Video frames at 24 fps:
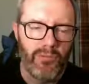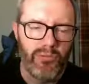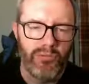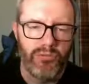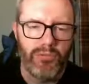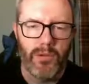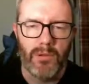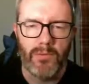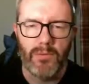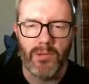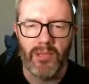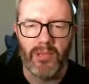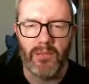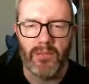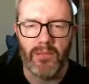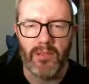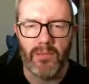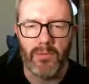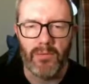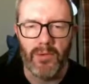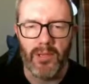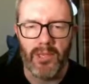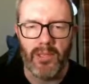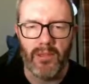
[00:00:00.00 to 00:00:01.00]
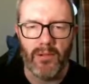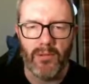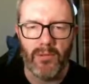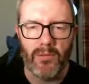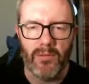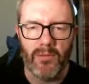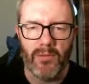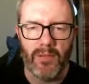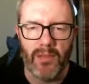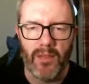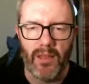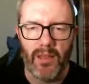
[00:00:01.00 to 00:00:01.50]
Well, we got the away
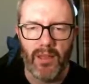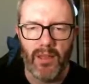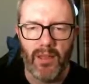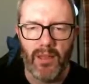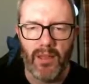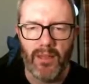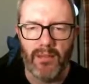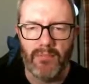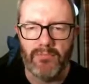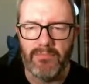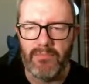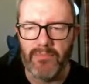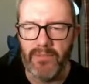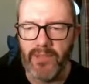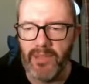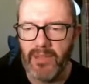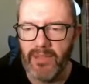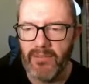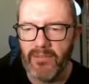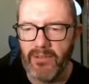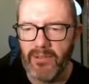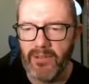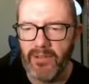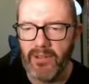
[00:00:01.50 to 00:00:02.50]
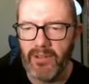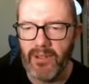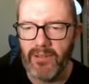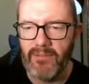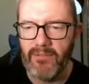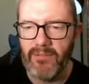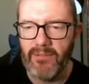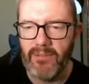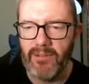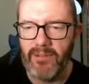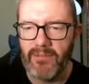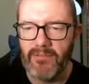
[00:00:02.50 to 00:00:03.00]
goal, gave it an
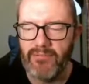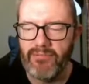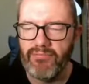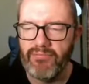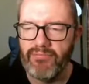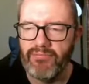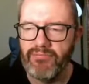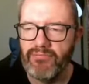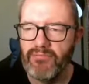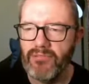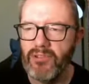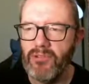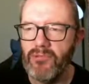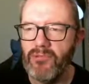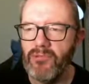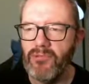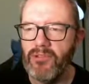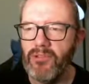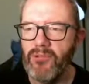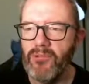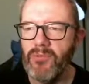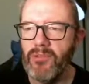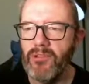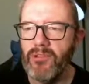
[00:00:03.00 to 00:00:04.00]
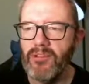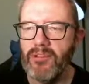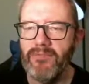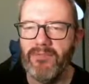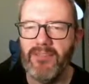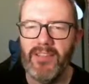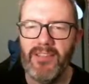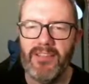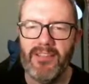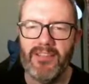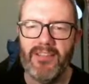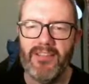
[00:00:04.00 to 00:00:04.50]
effort. 2-2-1
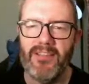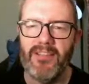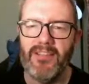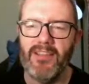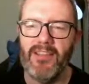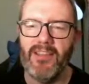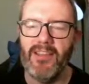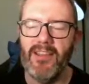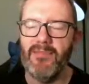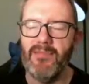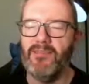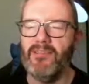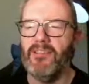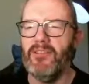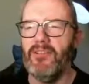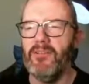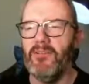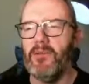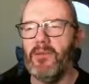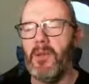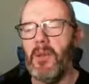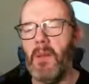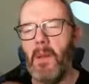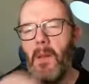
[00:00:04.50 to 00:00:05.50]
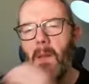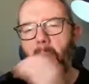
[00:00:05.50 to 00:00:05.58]
defeat in the episode.